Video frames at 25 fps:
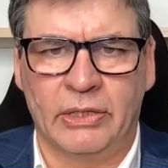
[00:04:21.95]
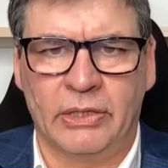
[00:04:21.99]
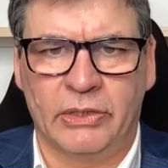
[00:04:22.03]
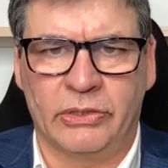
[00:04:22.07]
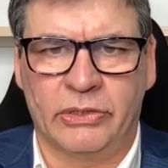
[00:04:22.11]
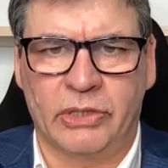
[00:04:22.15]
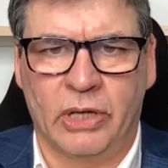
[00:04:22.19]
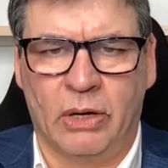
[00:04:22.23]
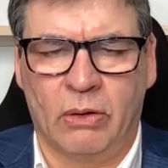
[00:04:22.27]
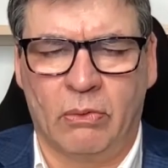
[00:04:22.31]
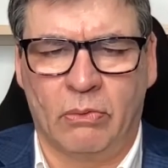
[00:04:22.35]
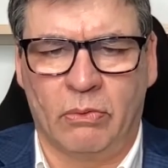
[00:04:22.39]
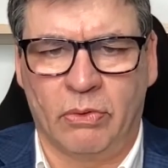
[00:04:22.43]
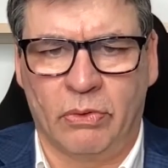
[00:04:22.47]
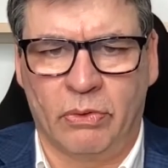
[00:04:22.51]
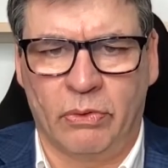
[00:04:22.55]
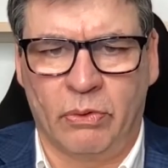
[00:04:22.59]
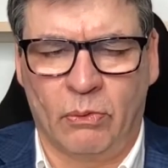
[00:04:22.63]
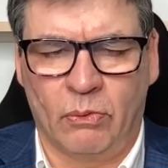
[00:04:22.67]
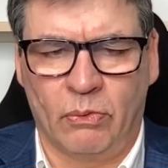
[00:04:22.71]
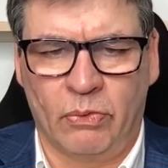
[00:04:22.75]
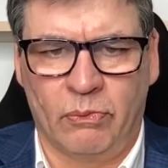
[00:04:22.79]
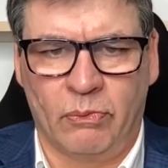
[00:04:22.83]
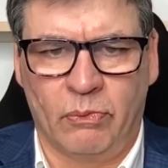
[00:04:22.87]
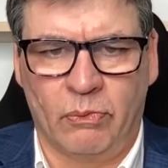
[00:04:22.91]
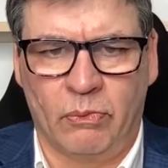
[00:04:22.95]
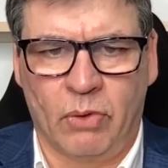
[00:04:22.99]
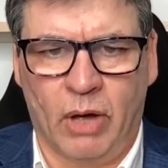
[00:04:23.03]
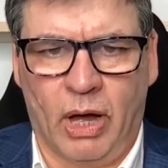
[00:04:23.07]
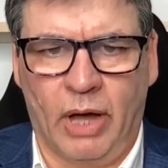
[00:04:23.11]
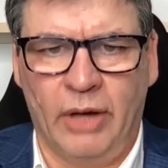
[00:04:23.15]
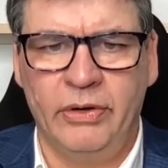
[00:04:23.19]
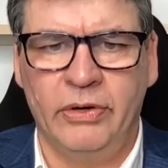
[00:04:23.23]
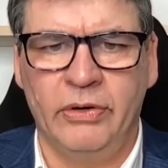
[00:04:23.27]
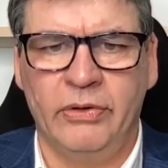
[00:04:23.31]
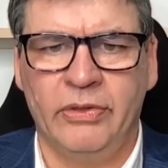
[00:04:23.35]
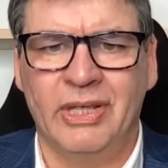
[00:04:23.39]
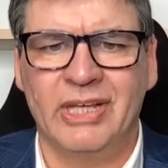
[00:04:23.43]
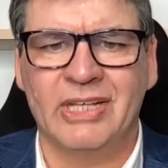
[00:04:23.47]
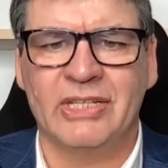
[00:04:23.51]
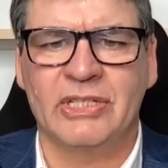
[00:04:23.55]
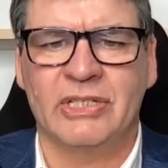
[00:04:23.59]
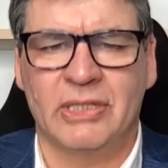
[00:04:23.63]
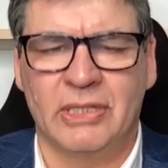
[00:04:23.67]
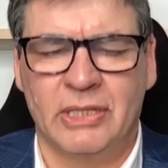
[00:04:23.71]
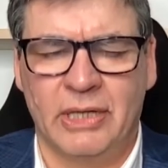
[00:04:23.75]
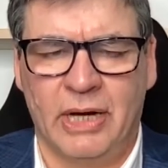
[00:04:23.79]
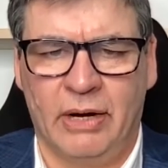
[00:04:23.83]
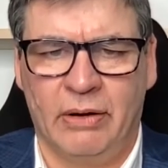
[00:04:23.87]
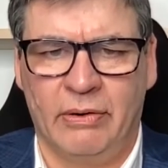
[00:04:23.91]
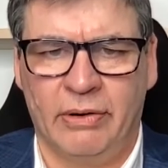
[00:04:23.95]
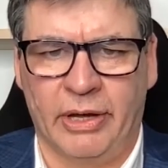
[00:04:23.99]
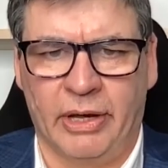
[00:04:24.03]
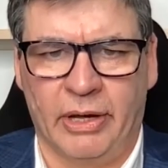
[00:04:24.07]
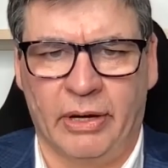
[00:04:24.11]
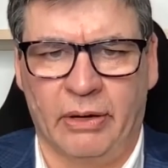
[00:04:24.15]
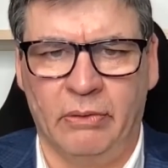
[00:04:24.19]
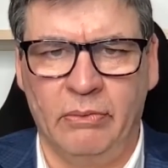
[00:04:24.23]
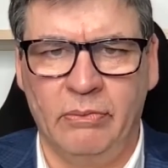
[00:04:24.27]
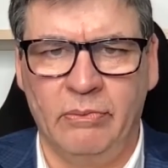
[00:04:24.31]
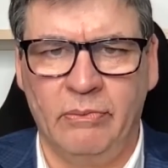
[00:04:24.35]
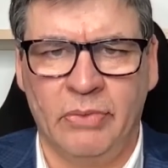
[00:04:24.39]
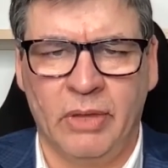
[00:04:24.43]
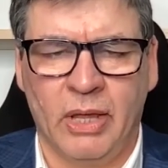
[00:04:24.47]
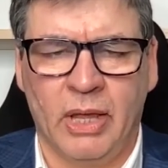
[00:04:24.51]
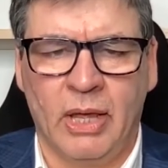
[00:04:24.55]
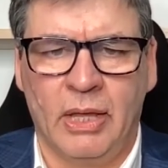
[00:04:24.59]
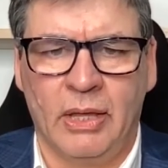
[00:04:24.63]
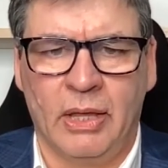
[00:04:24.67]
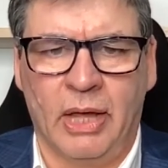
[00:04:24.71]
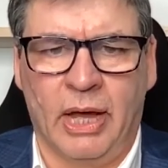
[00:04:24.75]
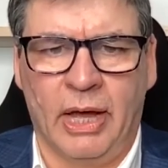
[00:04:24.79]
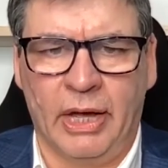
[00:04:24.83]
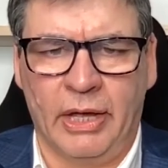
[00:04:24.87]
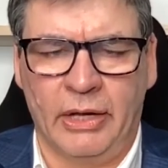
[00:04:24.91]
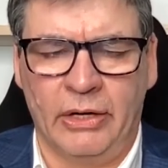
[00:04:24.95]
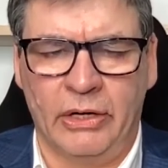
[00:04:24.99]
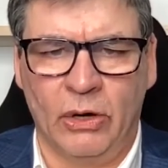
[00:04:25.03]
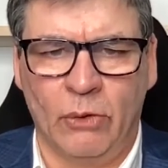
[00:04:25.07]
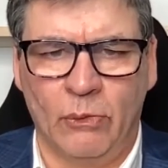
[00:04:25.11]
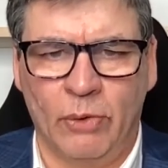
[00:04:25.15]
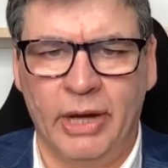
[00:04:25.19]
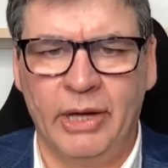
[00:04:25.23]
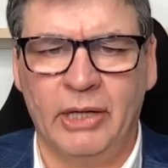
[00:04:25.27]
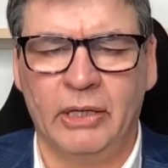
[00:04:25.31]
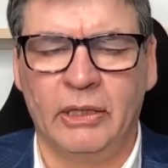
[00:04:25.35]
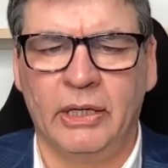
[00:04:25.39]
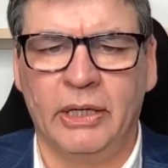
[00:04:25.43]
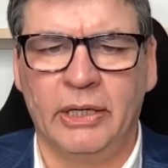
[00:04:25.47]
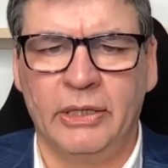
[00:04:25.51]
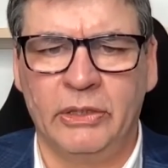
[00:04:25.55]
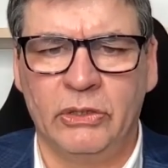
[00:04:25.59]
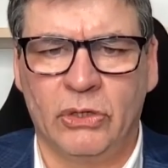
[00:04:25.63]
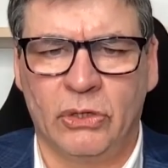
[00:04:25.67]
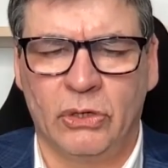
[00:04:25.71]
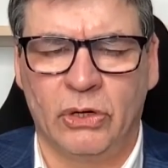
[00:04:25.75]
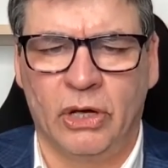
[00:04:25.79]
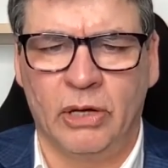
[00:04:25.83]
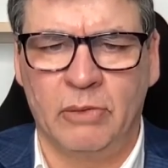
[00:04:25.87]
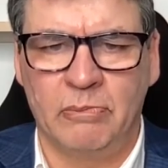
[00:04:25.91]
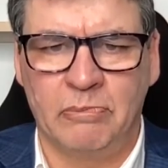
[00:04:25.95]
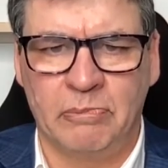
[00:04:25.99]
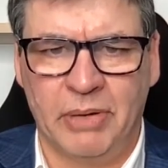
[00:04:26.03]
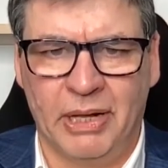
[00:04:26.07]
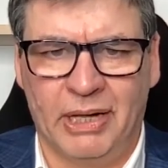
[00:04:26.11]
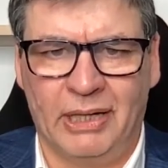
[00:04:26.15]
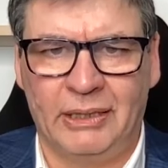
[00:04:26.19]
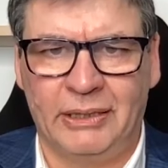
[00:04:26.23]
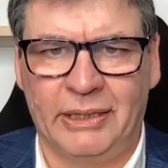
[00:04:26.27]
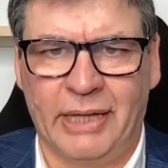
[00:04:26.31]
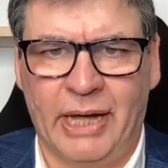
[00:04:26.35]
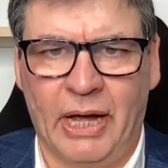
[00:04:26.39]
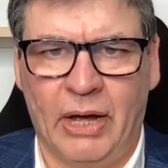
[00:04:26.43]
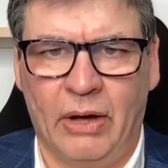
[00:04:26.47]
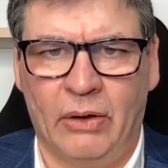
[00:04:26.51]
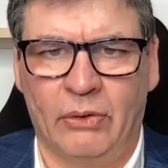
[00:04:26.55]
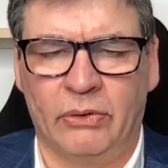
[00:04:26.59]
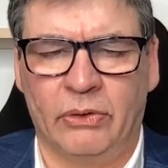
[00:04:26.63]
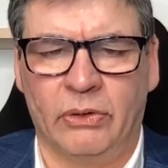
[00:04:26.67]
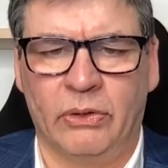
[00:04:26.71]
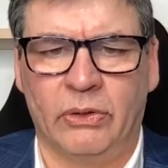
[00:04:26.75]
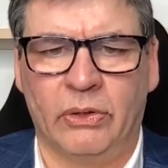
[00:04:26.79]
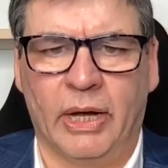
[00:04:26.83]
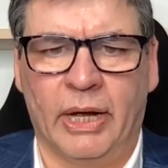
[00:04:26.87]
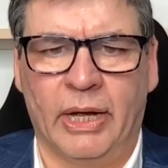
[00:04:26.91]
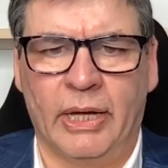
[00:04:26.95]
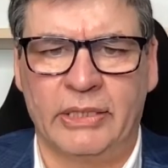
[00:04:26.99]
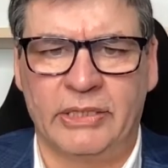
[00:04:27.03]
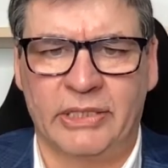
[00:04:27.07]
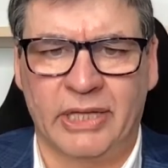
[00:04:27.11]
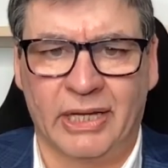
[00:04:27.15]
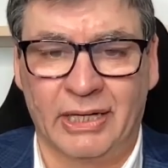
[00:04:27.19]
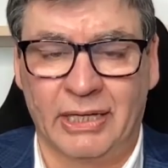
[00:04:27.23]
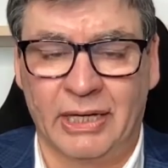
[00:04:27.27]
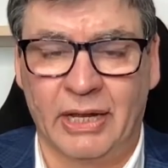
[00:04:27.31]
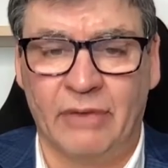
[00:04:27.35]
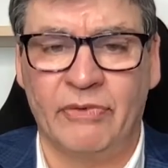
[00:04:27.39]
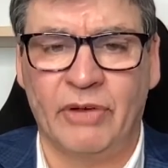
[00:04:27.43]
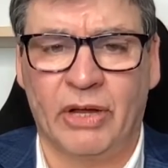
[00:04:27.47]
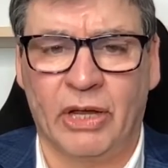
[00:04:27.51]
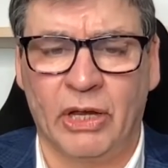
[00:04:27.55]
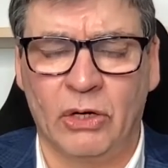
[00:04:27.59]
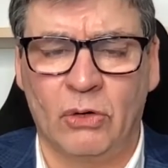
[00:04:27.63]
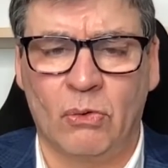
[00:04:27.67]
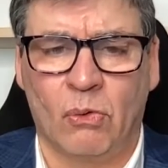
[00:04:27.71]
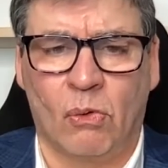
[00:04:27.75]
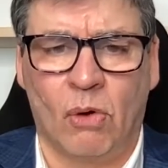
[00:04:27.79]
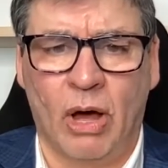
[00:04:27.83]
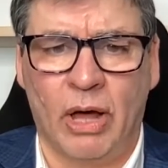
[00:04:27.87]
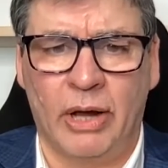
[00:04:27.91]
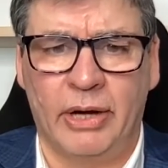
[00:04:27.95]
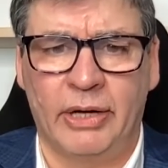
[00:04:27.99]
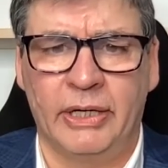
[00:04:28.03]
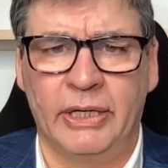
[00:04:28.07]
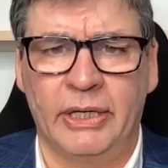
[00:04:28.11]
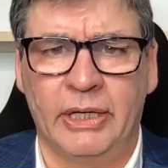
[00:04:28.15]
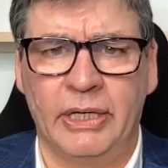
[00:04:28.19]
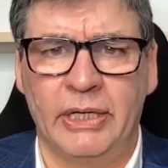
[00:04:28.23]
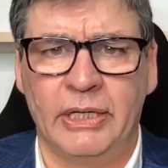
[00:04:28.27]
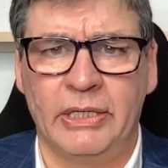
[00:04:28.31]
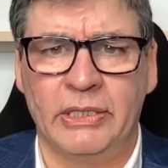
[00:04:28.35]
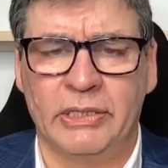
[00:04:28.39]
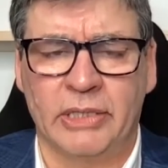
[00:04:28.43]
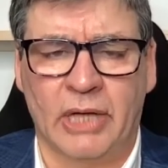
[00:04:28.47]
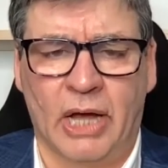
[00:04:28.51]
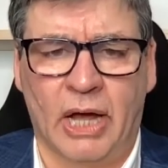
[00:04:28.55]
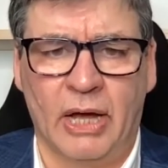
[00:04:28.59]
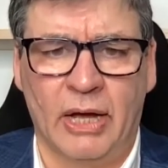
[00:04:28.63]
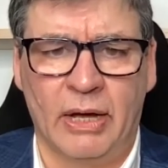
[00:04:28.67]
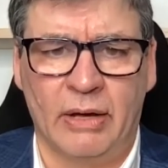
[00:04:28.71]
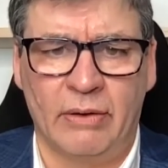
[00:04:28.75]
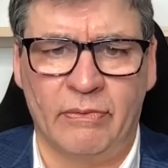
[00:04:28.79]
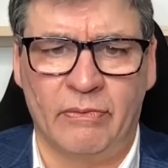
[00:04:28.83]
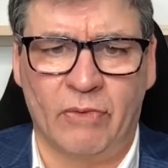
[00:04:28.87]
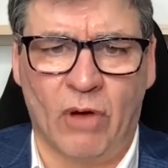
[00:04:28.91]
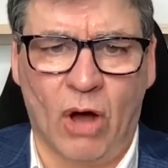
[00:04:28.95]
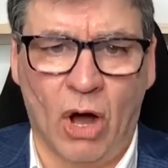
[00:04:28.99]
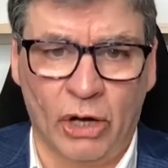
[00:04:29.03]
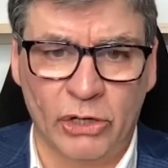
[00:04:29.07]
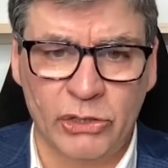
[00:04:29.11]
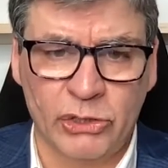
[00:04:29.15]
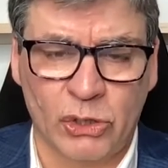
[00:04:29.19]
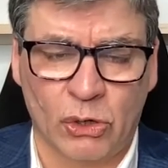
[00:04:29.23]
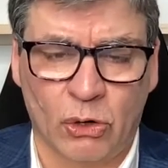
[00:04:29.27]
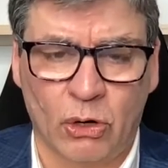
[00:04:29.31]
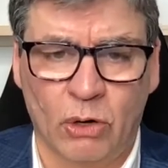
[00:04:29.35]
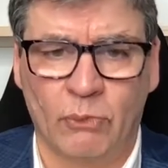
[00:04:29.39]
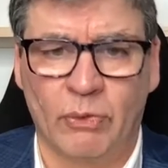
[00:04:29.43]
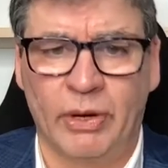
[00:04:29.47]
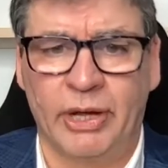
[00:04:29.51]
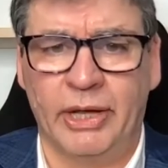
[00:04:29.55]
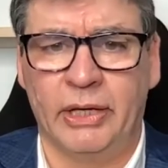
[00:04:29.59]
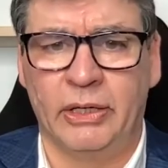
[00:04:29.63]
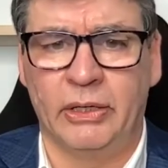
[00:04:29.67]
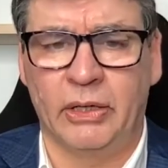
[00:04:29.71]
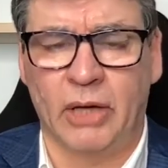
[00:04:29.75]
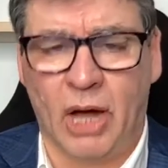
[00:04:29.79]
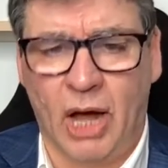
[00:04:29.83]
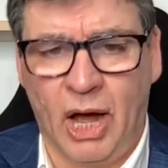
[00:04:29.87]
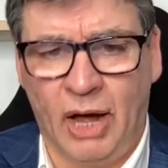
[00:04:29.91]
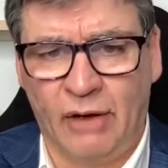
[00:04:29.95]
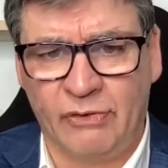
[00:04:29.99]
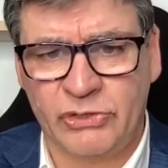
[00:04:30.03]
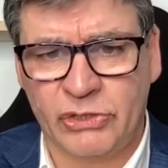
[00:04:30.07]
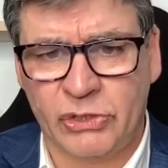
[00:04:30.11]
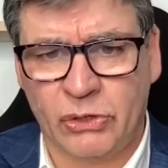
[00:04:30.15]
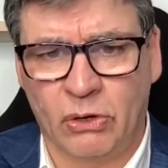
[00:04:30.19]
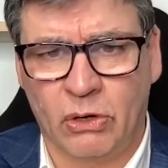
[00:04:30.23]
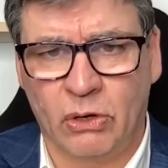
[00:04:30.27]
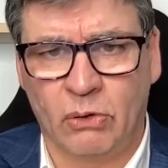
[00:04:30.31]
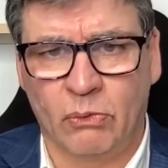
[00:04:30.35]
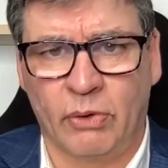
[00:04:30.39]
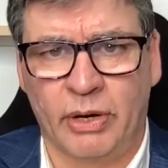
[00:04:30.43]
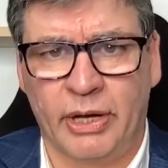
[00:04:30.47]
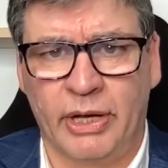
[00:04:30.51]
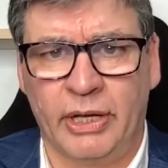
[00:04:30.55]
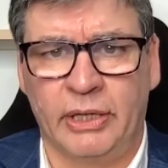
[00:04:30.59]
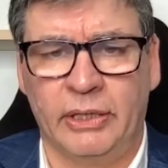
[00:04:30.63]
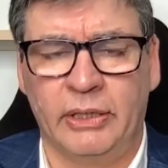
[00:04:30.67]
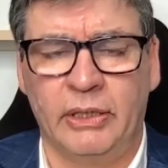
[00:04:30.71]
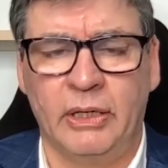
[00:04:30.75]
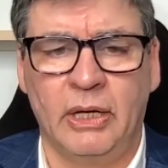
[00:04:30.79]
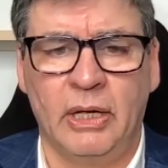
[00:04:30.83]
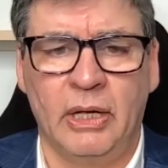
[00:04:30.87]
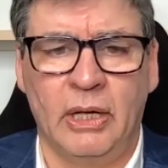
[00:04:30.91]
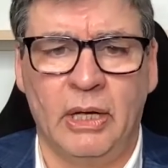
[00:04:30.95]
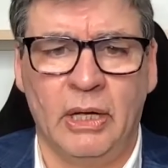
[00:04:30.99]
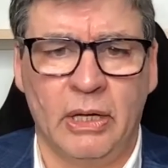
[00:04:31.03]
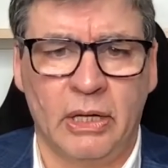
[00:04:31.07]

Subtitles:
So under this scenario, New England could build out significant quantities of onshore wind, offshore wind,